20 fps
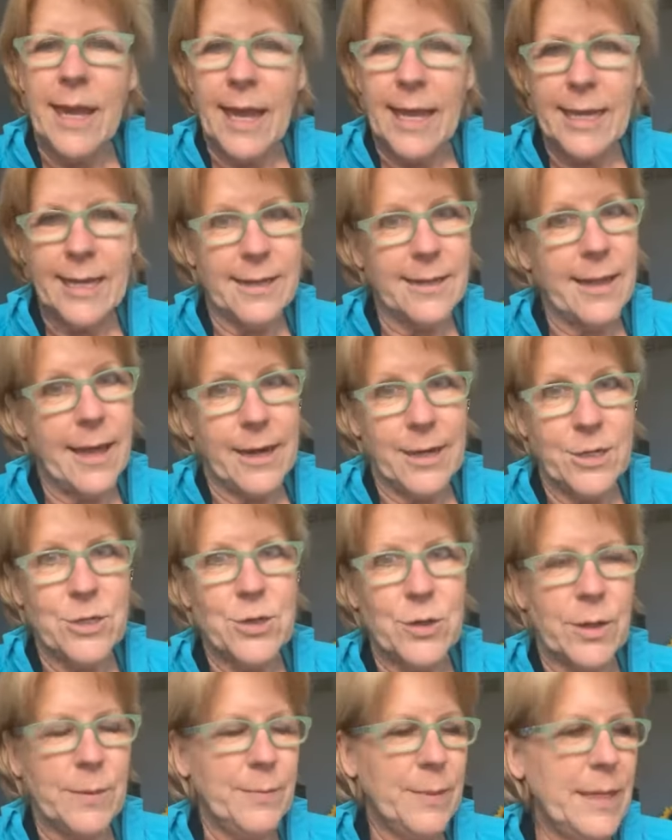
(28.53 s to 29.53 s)
I get a lot of
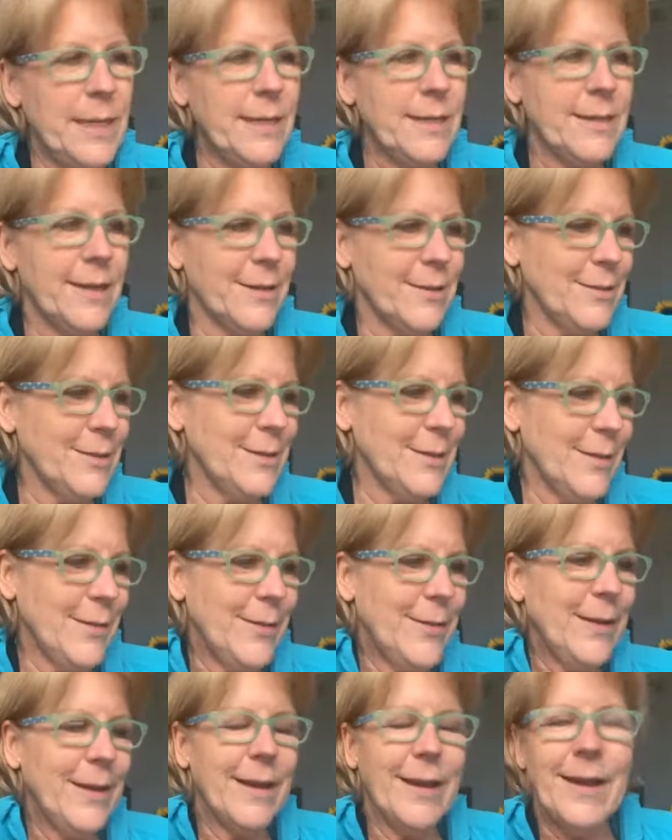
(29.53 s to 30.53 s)
joy being there.
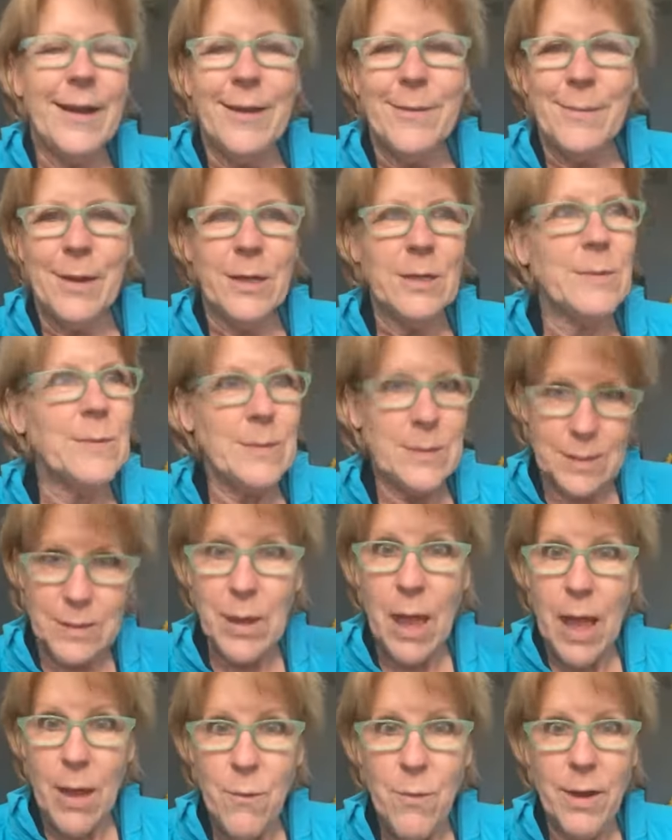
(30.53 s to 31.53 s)
So my husband says,
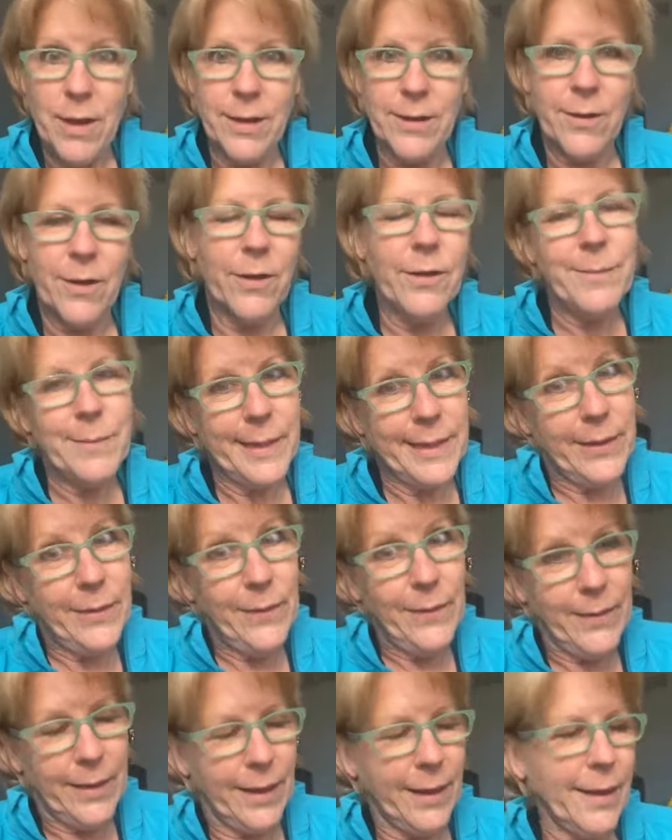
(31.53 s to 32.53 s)
I want to go. I'm like,
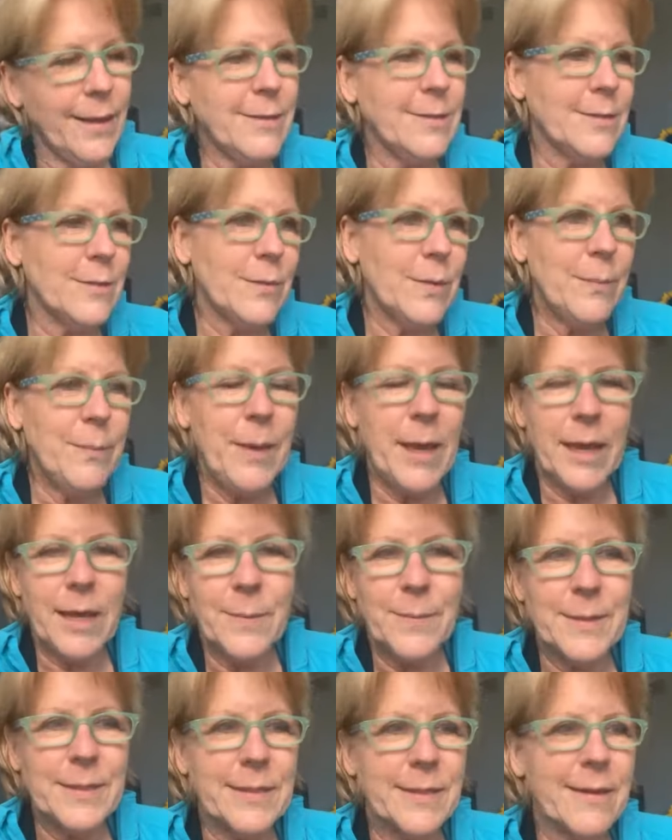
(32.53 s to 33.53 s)
okay. So we pack
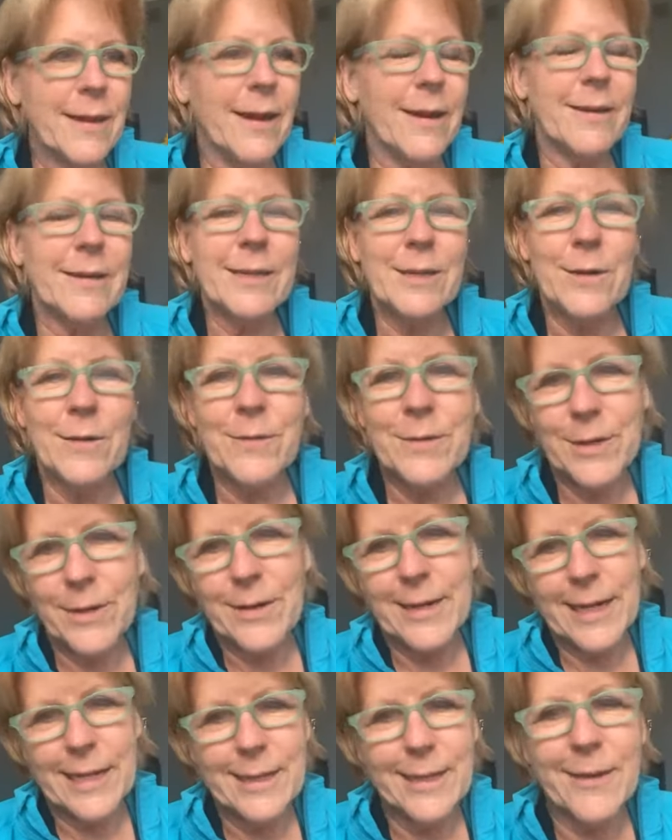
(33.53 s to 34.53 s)
up in the car, get over there,
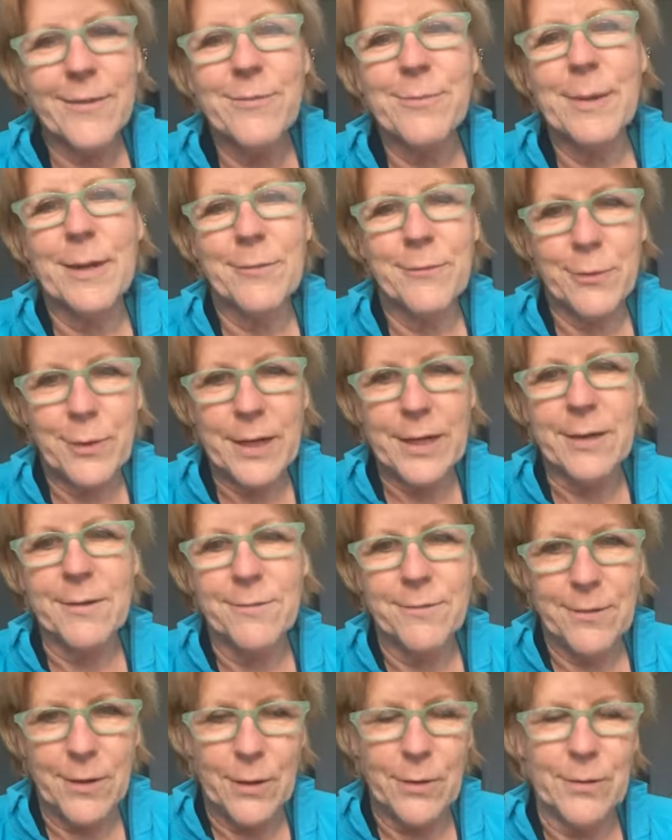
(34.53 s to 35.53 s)
and I left my
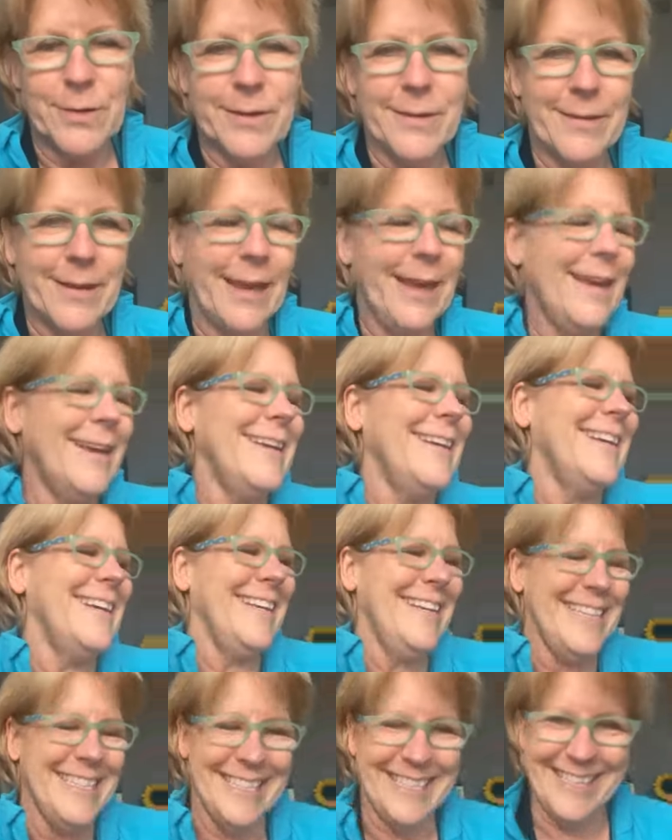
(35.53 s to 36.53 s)
freaking phone, okay?
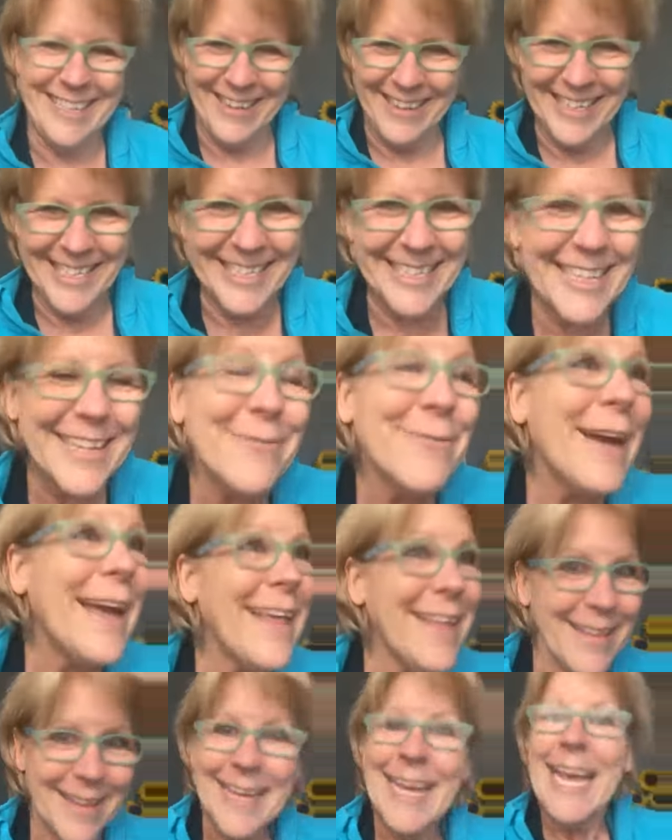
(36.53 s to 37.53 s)
So I said,
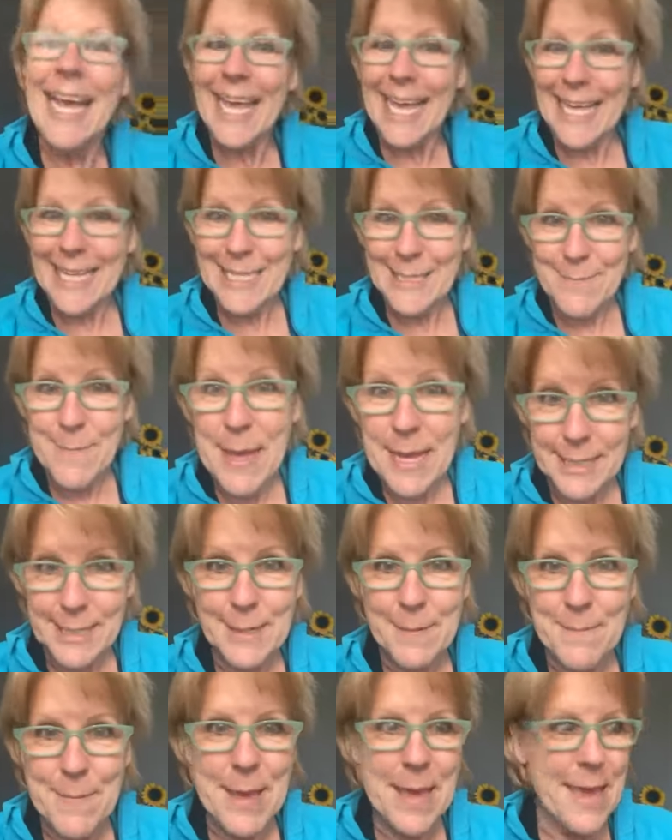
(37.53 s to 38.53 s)
well, it's meant
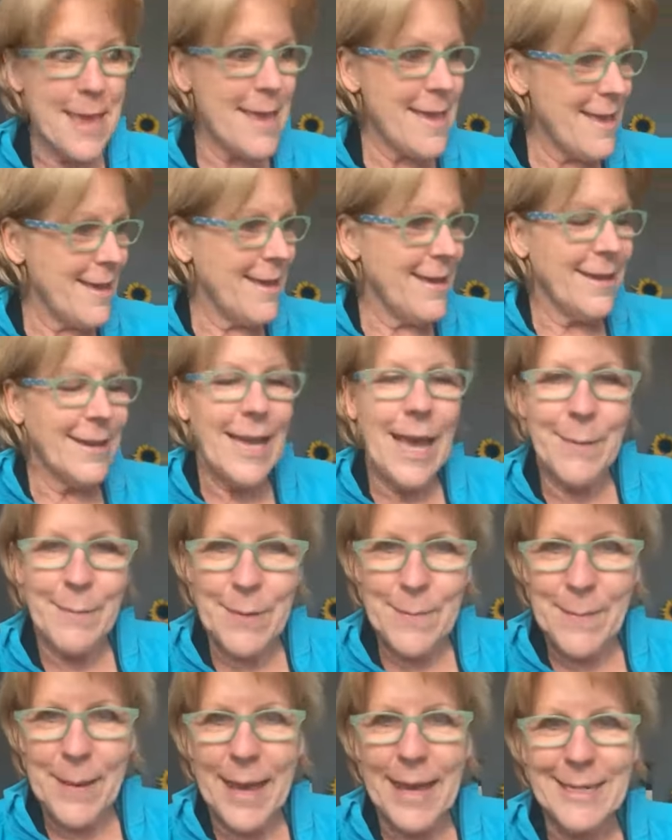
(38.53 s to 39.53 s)
to be
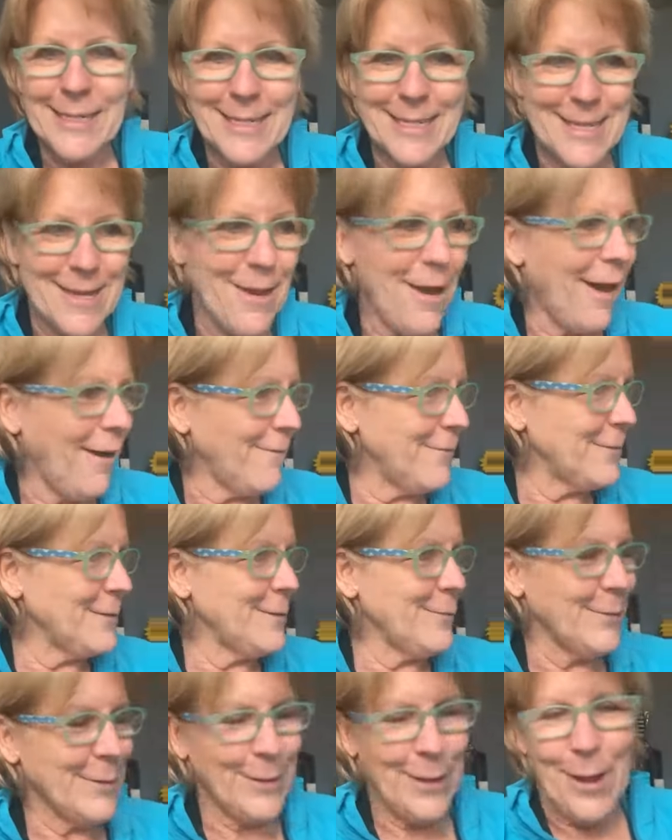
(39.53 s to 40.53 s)
coming back to the
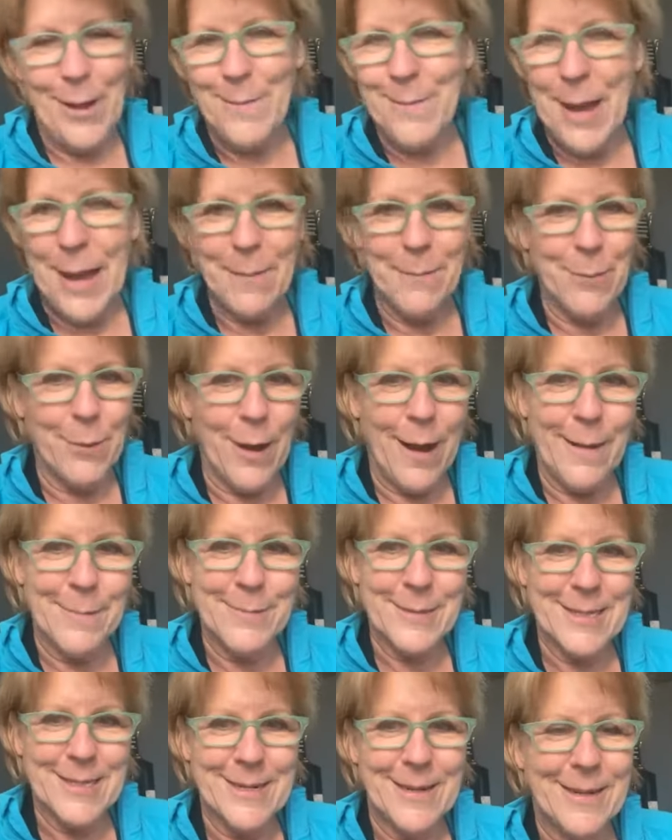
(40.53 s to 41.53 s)
office with all my
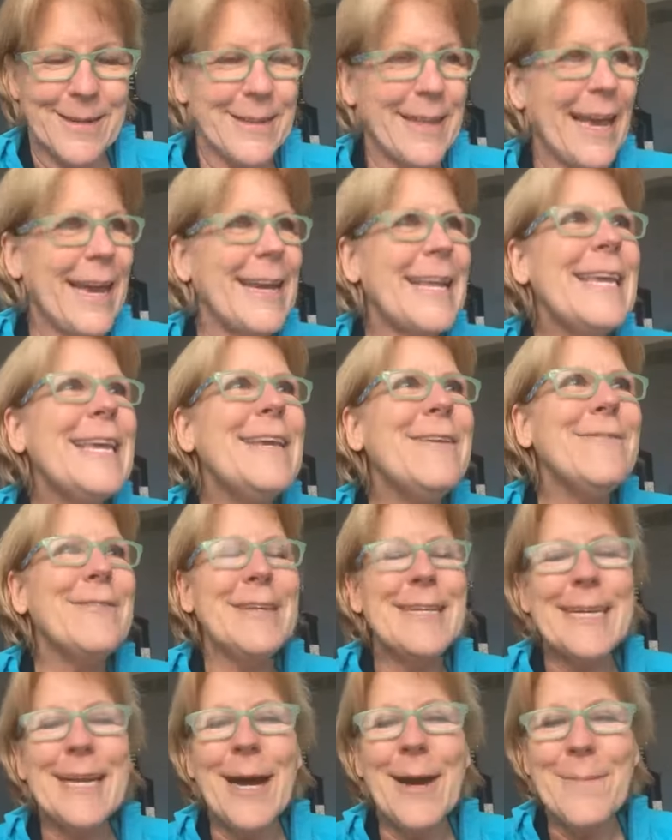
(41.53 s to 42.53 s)
props and all that.
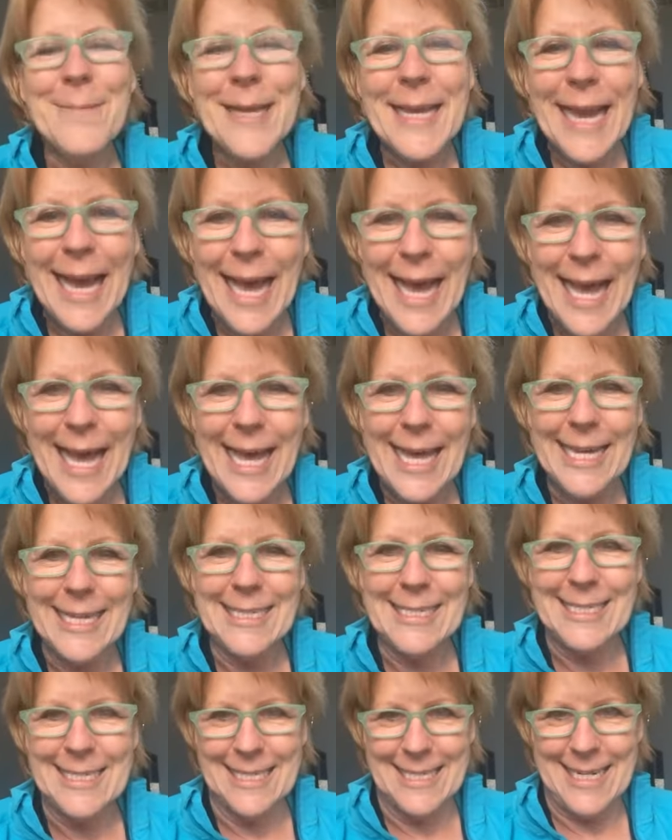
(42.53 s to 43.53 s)
Even coming
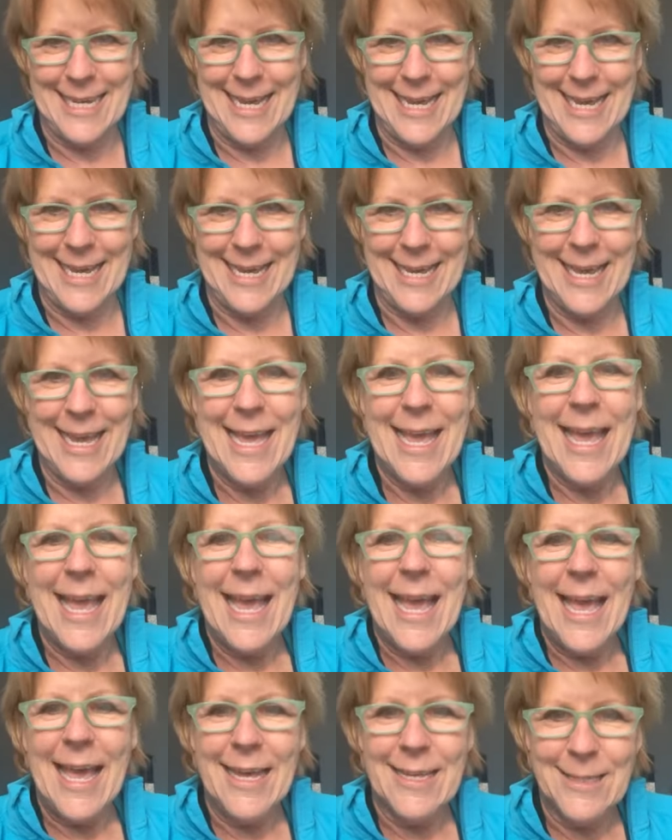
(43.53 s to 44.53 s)
on today
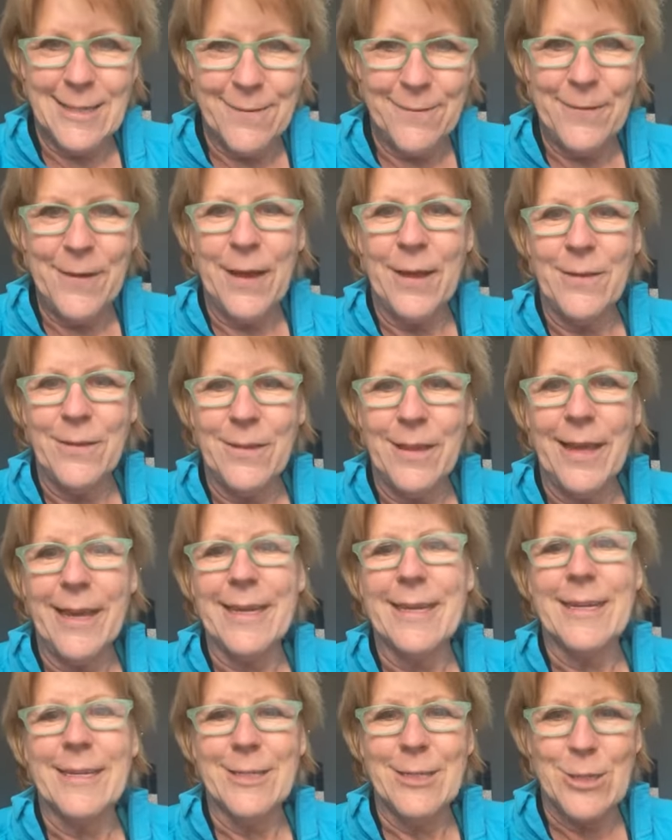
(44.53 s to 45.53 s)
has felt
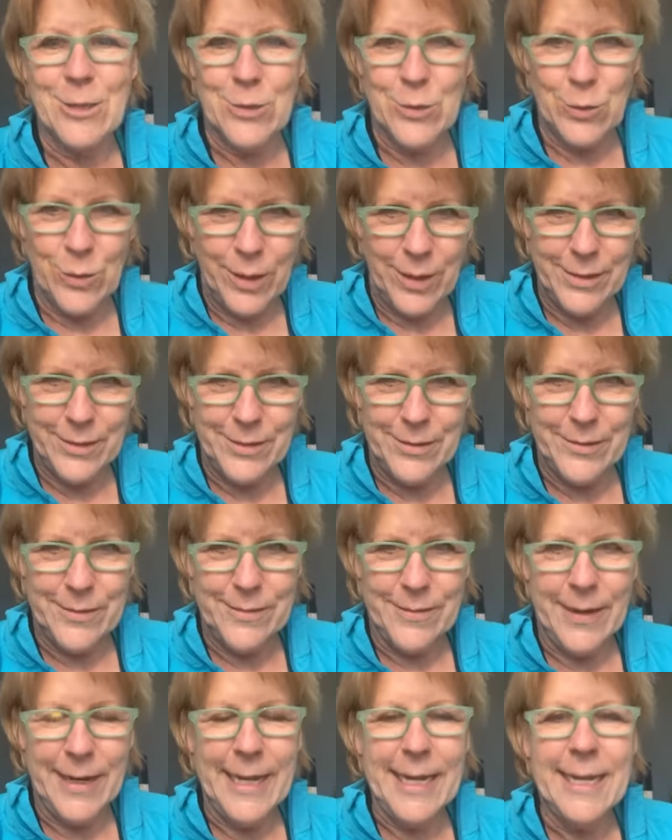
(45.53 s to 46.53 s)
like a struggle,
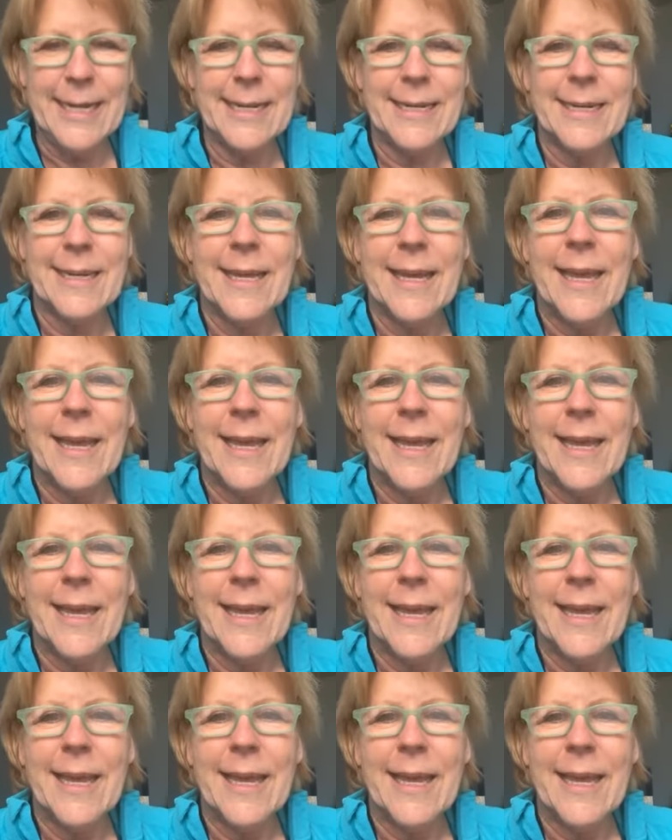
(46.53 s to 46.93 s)
right?